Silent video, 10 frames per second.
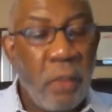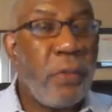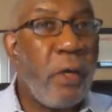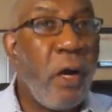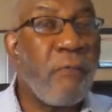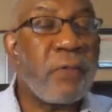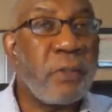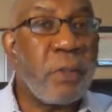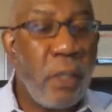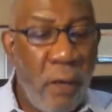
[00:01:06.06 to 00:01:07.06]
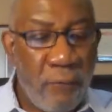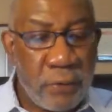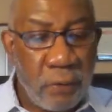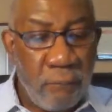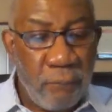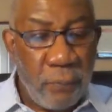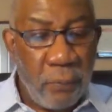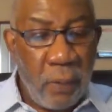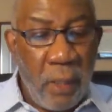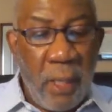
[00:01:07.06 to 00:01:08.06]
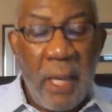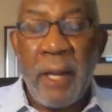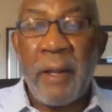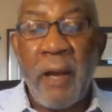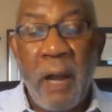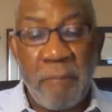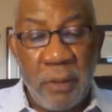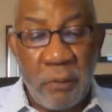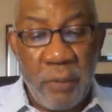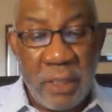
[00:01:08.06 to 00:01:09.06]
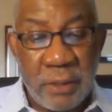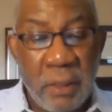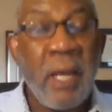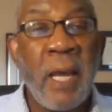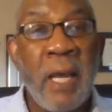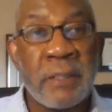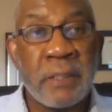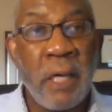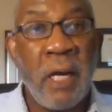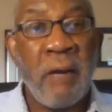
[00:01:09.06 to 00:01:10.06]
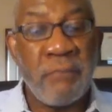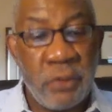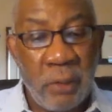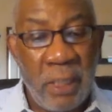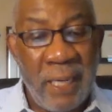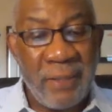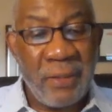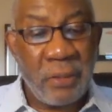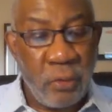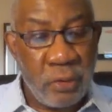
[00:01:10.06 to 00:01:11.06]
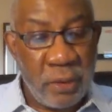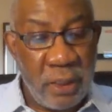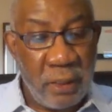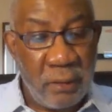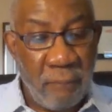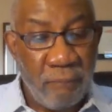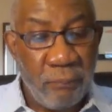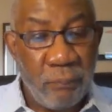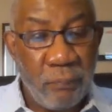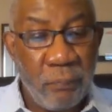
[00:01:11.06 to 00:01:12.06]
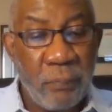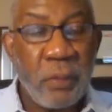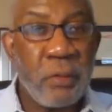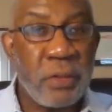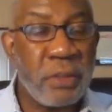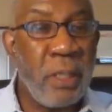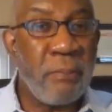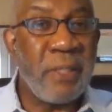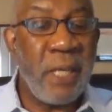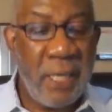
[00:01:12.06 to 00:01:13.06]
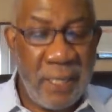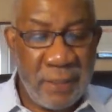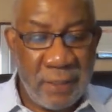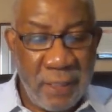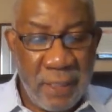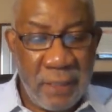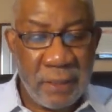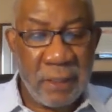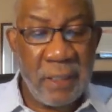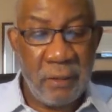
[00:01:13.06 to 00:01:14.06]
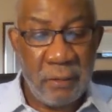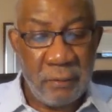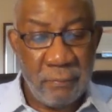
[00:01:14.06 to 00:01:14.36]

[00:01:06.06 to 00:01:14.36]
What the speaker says: The off-duty officer had not been arrested as of July the 13th, some 9 days later,